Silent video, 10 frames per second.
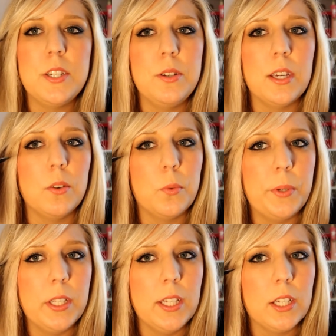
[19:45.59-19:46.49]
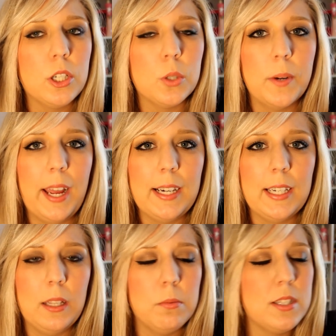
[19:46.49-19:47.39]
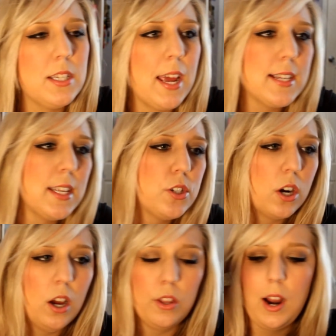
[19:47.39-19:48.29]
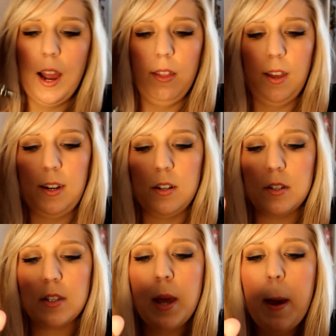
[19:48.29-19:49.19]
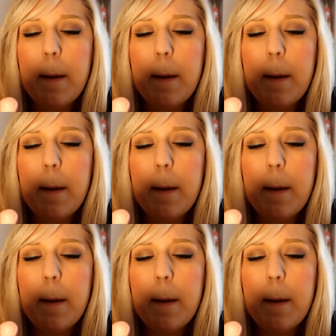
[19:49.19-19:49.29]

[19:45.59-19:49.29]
You can really correct any mistakes that your other eyeliners